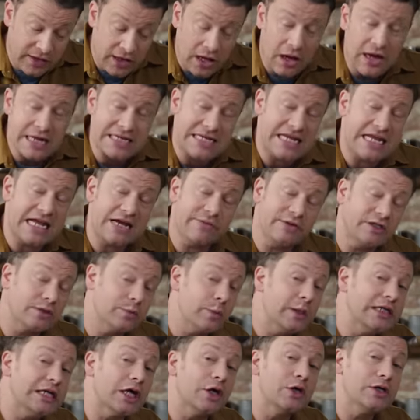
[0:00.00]
The idea is
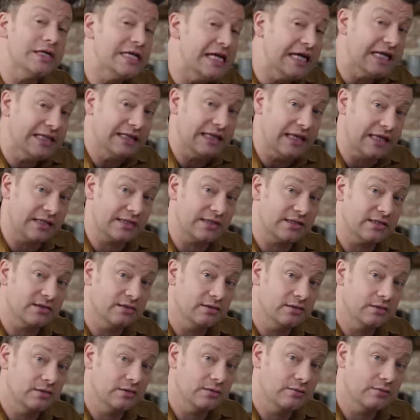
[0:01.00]
we don't need this,
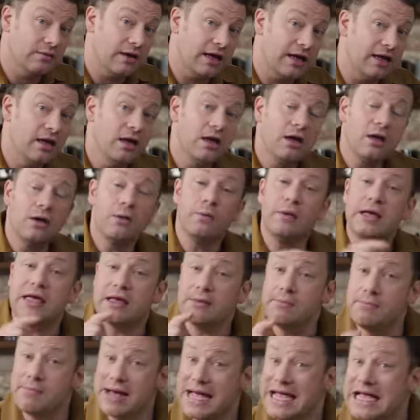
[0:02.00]
right? We
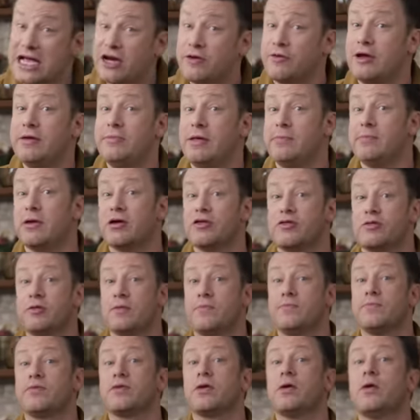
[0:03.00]
can make creamy
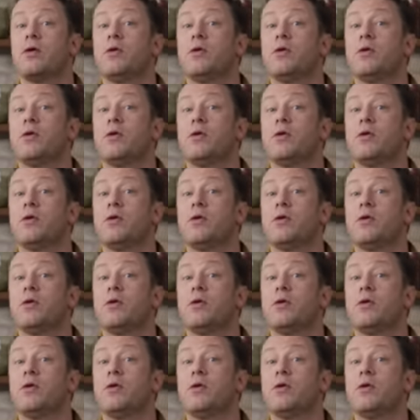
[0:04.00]
mushrooms